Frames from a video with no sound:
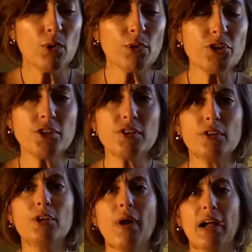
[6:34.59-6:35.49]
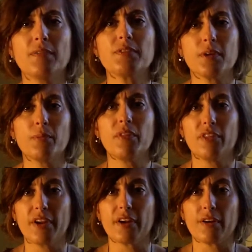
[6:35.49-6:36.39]
or just so you have someone
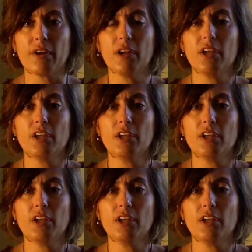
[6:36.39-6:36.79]
there